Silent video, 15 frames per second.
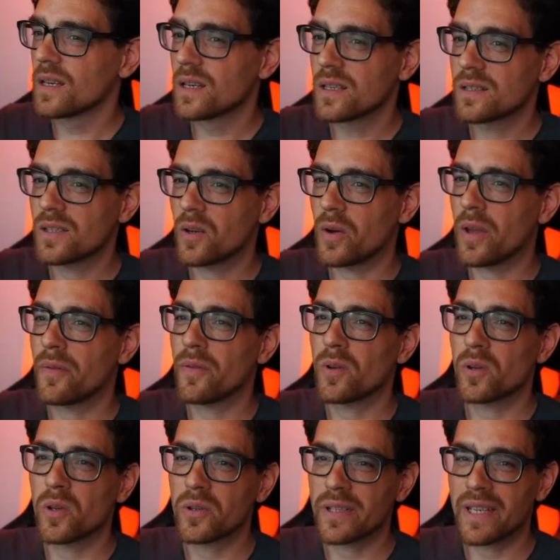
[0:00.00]
So if you're
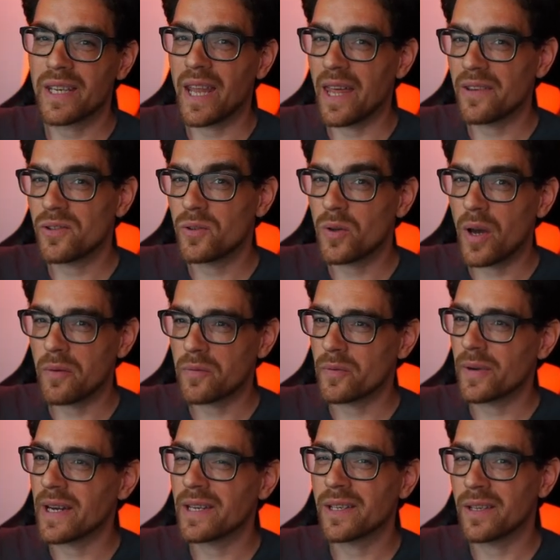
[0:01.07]
logged in and you have
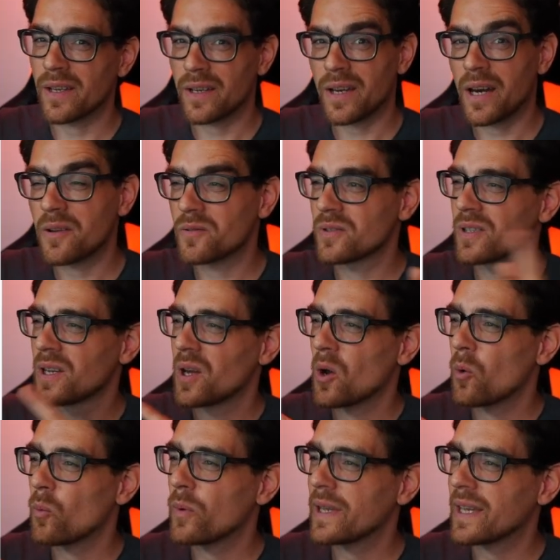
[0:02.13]
created an account,
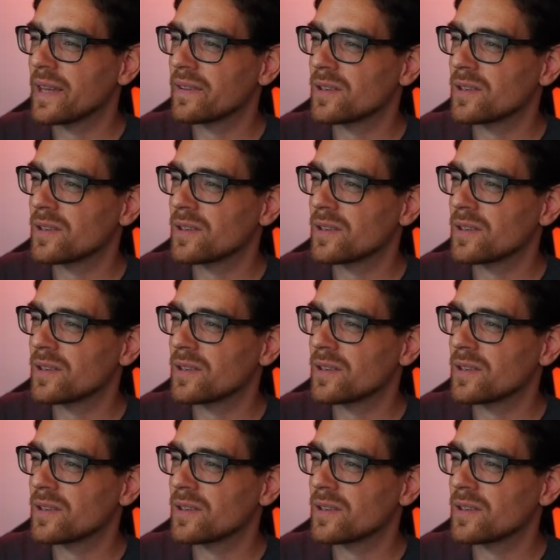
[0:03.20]
we can